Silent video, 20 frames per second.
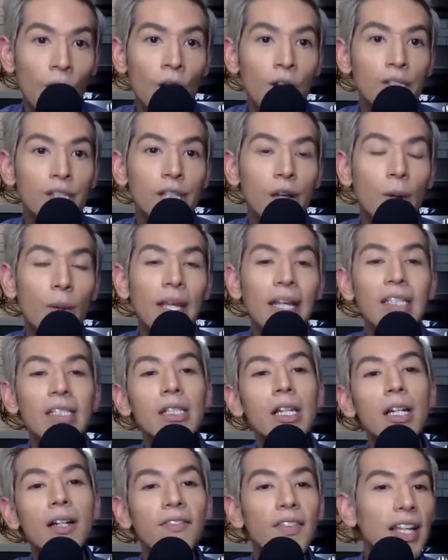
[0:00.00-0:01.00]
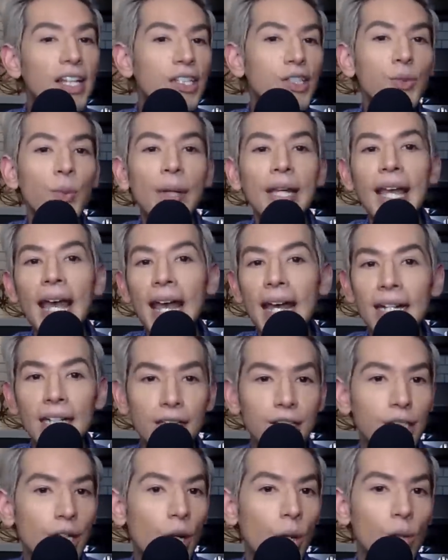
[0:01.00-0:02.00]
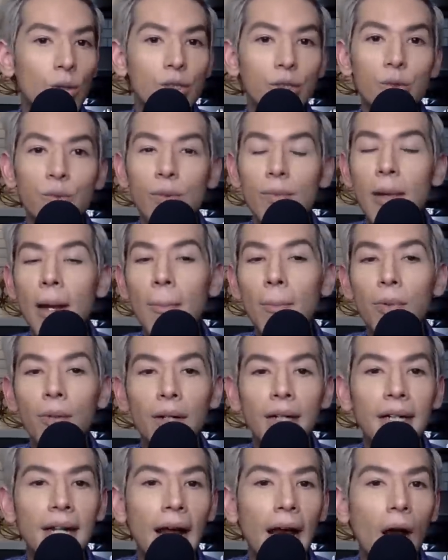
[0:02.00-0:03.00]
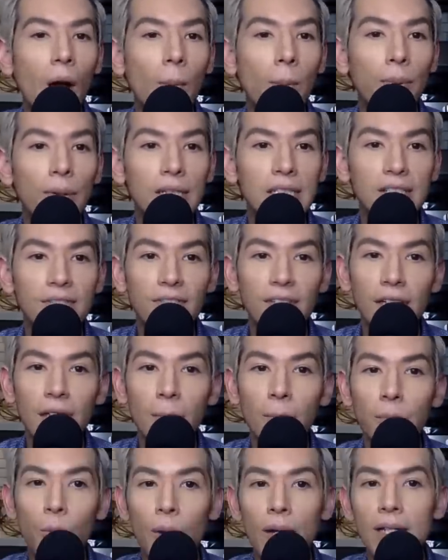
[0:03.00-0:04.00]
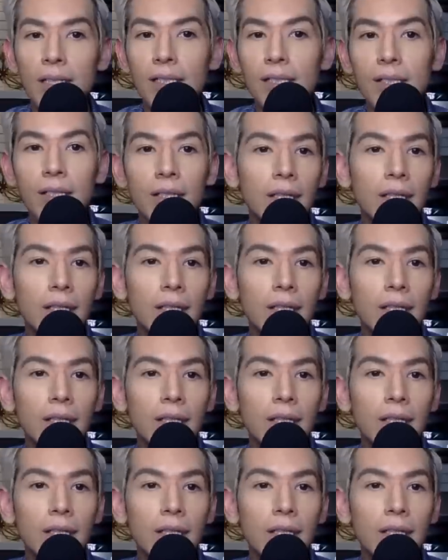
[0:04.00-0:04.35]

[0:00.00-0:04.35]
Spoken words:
So he has a lot of like sweet anecdotes, remembering how Prince Philip was,